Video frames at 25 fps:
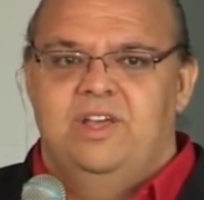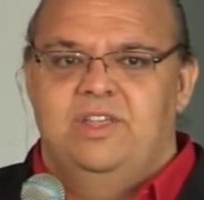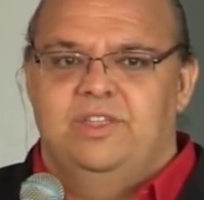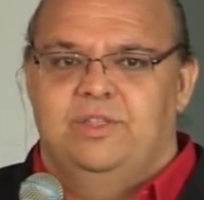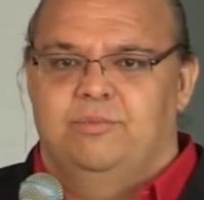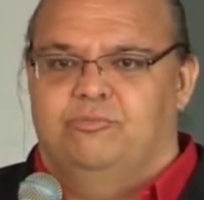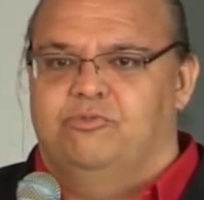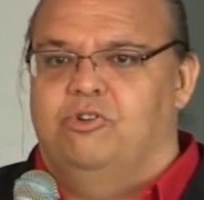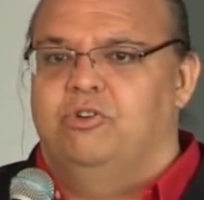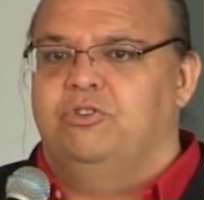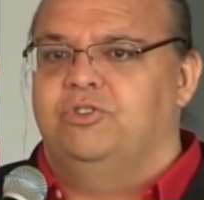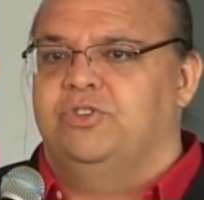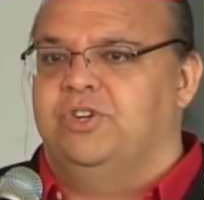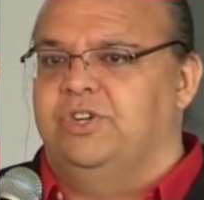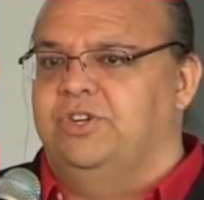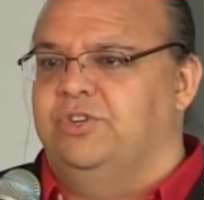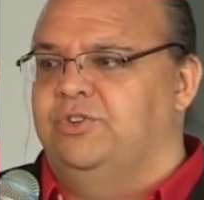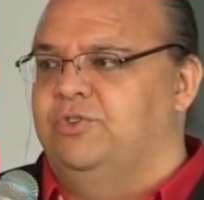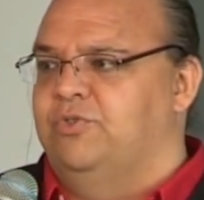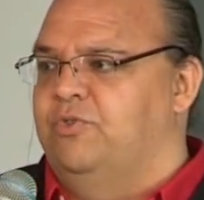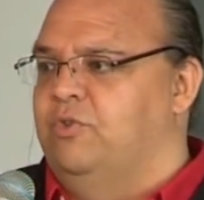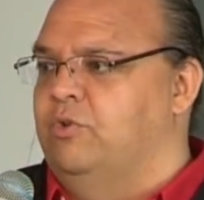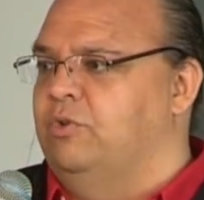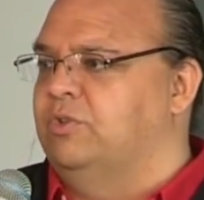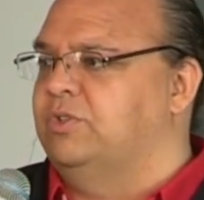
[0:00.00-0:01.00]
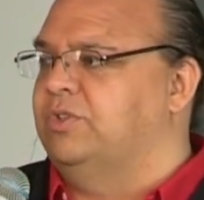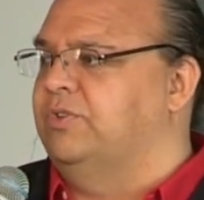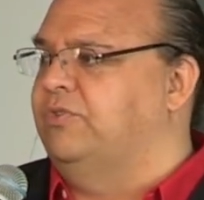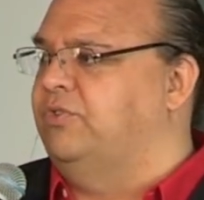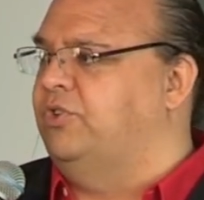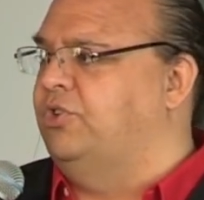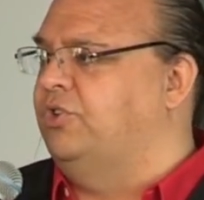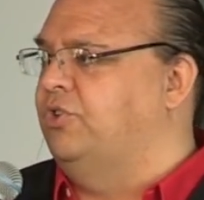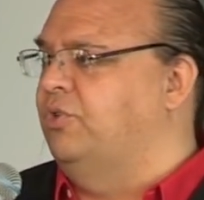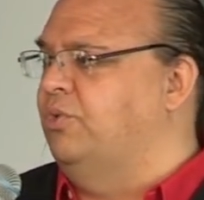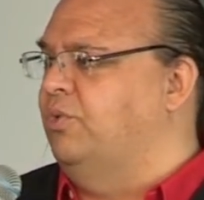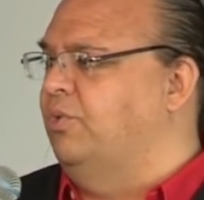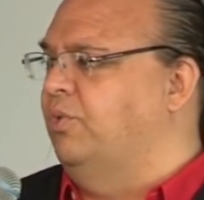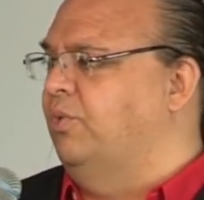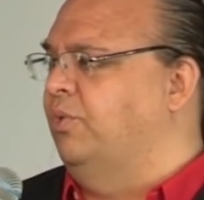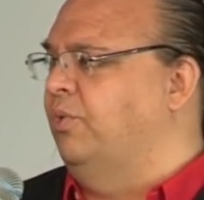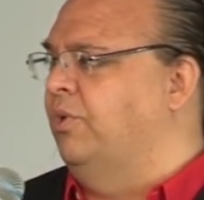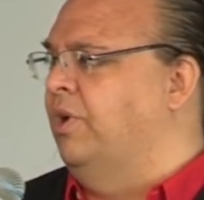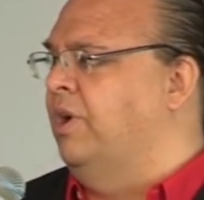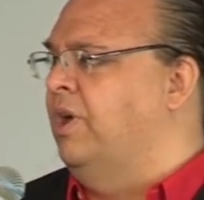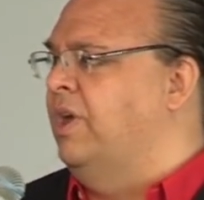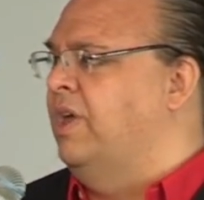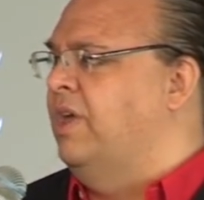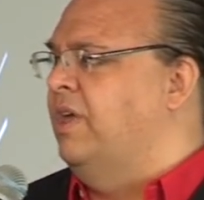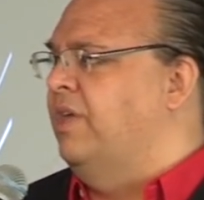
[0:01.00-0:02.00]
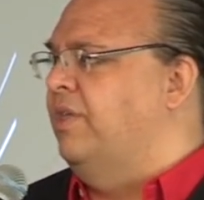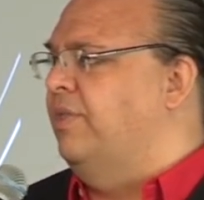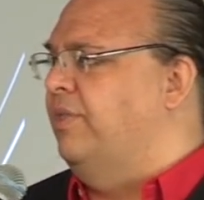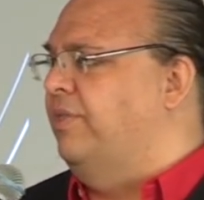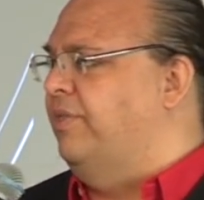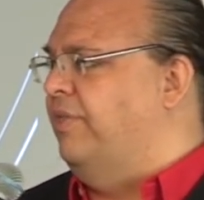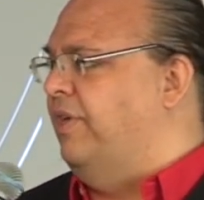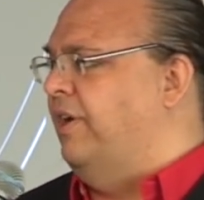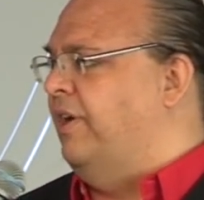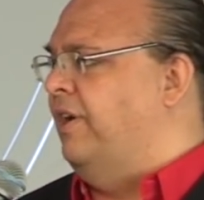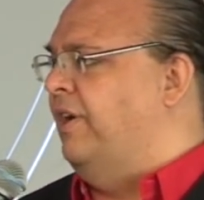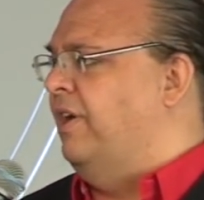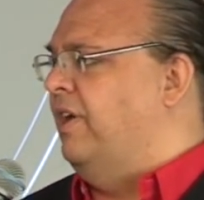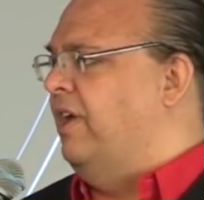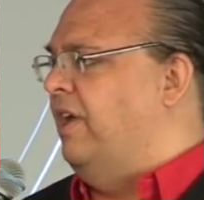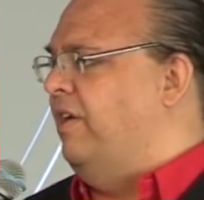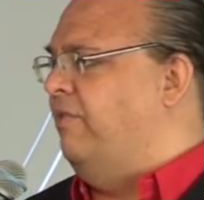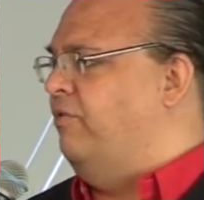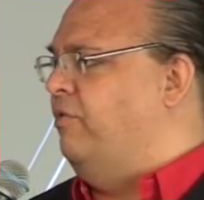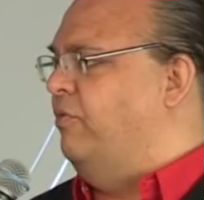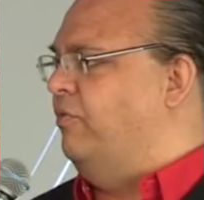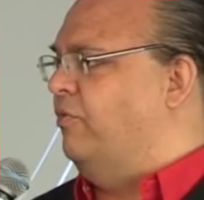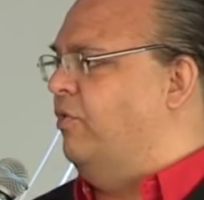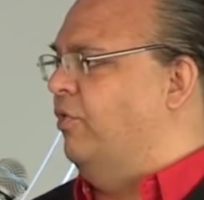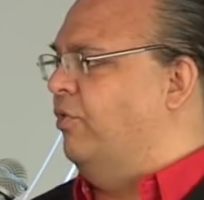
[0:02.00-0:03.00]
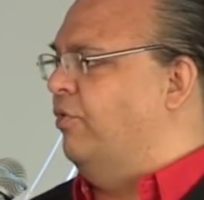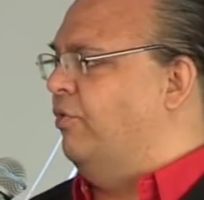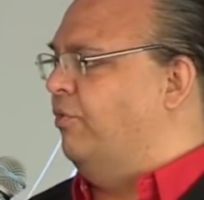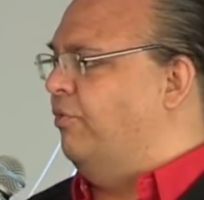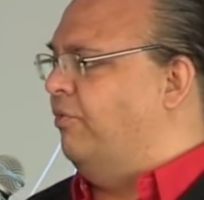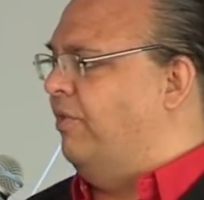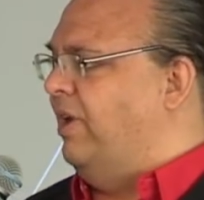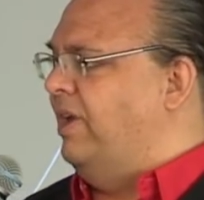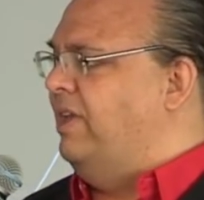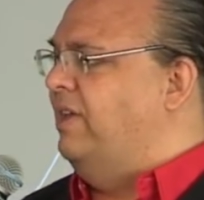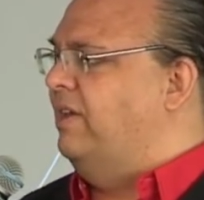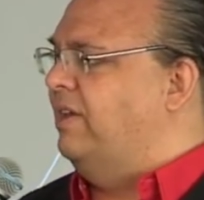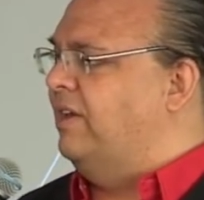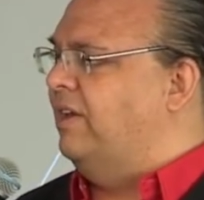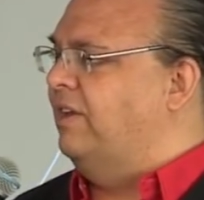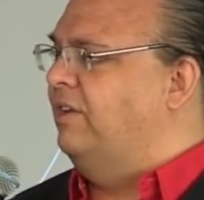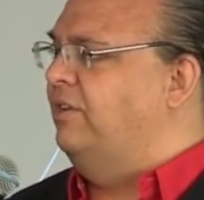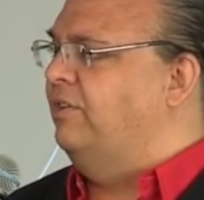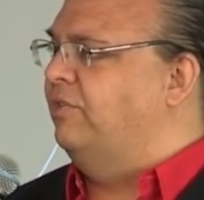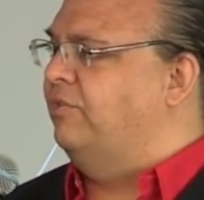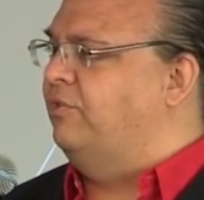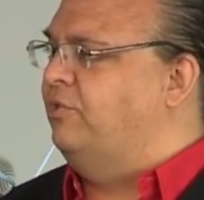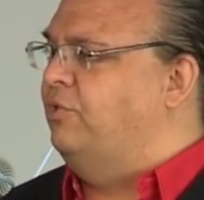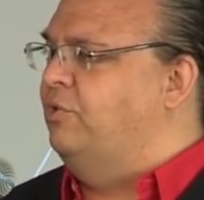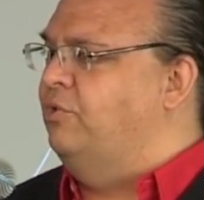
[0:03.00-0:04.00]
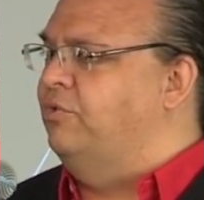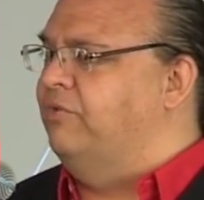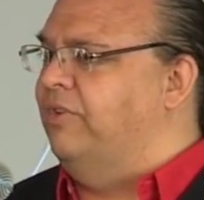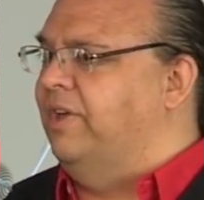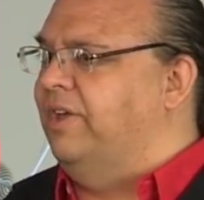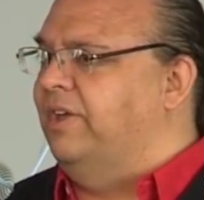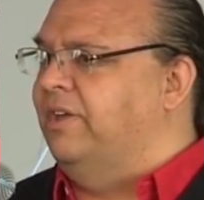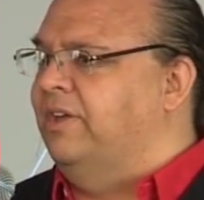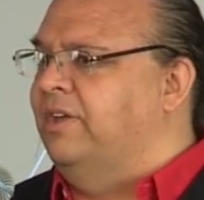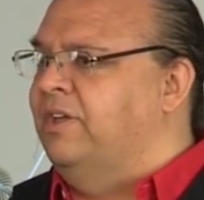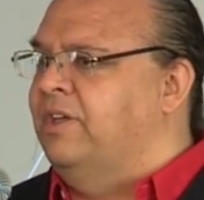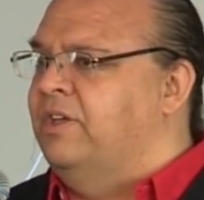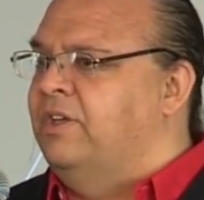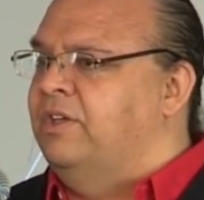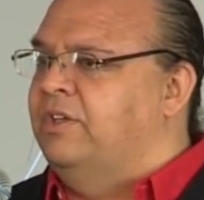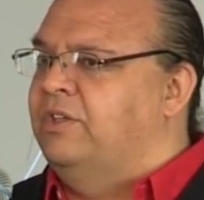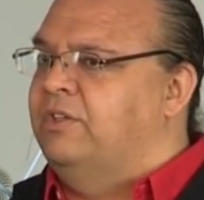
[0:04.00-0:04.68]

The blockchain folks have shown that if you've got the right kind of tooling,